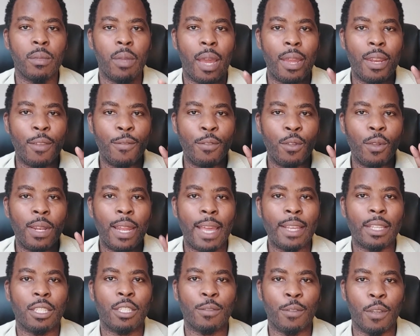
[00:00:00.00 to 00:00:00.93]
And if you
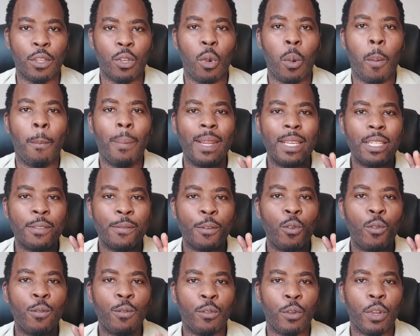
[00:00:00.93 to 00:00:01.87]
like this video, please
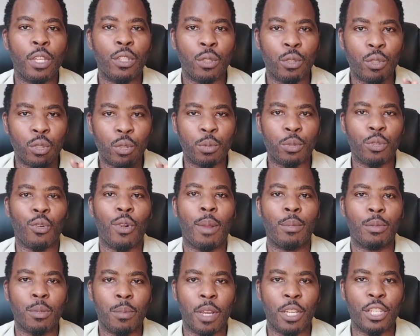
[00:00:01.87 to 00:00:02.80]
feel free to
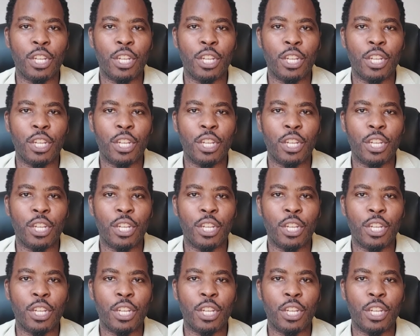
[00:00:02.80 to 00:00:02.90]
subscribe to my